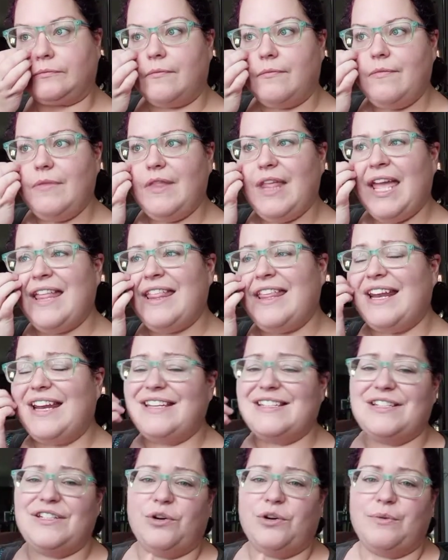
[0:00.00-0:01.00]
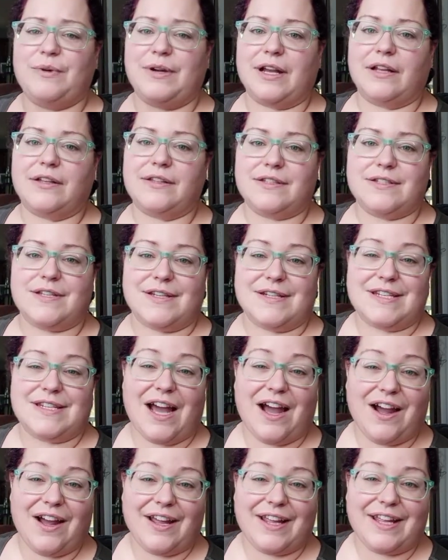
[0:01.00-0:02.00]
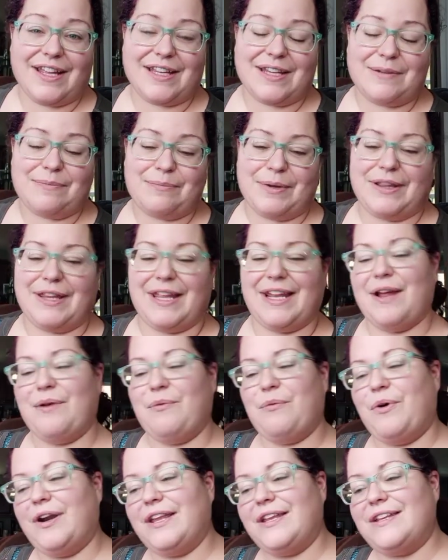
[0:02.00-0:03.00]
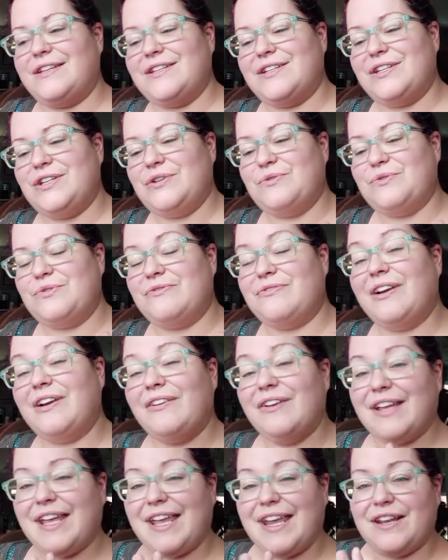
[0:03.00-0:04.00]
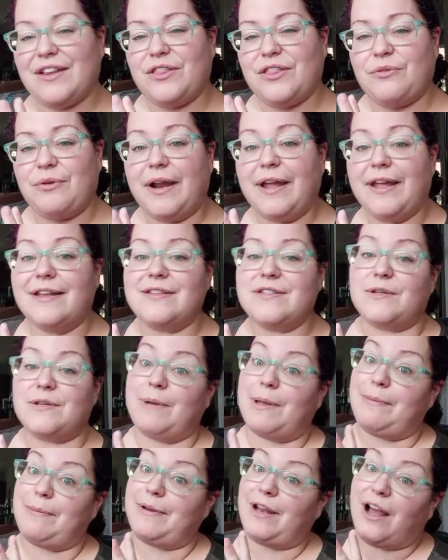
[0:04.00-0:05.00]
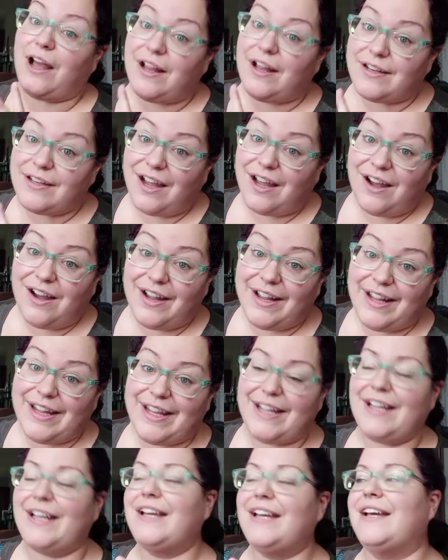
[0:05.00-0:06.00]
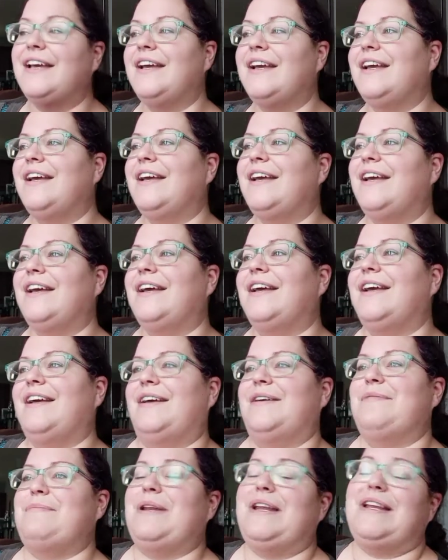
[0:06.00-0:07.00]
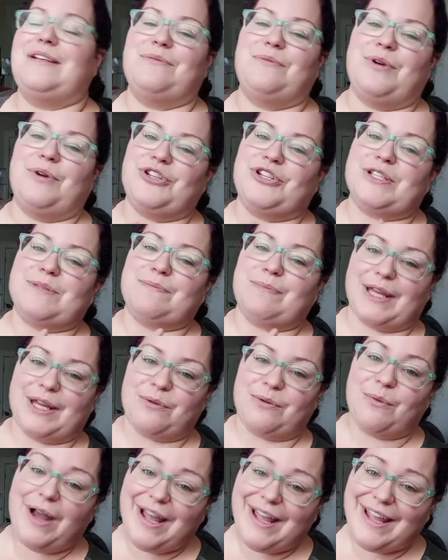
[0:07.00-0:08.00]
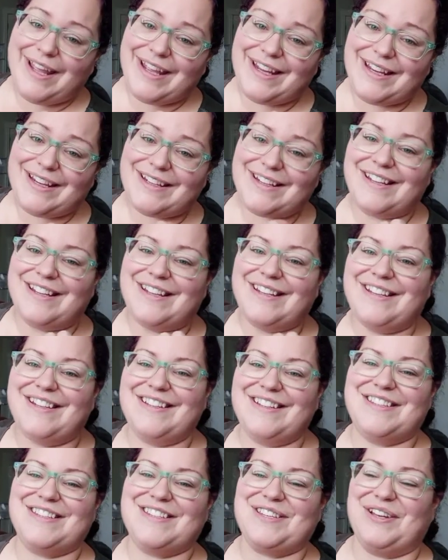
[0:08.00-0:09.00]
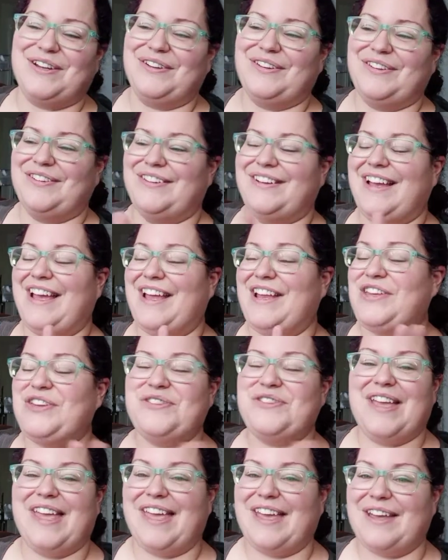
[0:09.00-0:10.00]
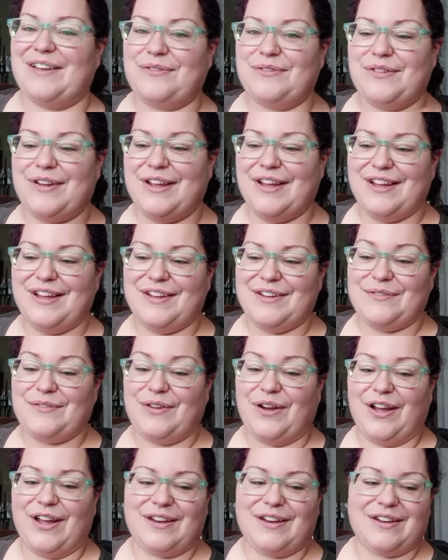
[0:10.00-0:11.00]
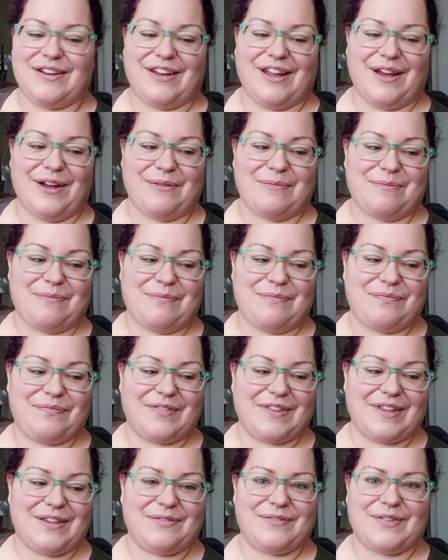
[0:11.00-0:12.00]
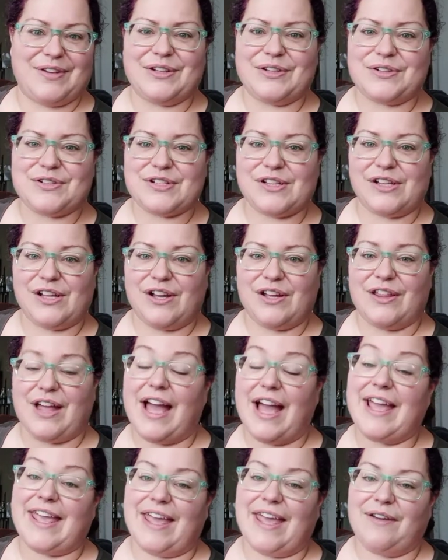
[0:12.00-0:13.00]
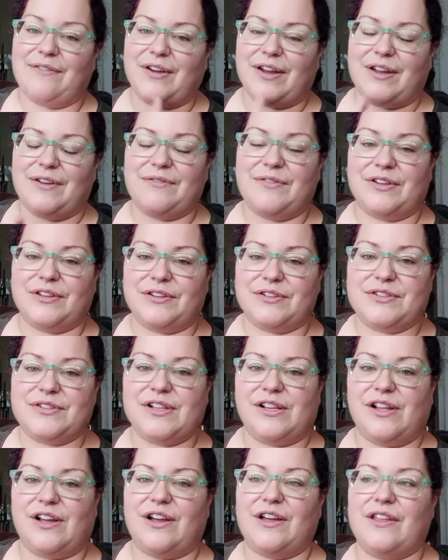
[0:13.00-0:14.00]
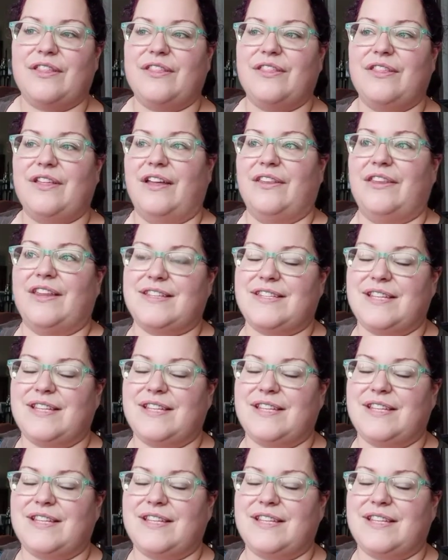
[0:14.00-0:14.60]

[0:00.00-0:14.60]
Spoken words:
And then I didn't know what to dye it, but then I wanted to use variegated thread, so maybe not dyeing. But I didn't want just plain white. So, and you can't find fiddler's cloth. I can't find fiddler's cloth unless I'm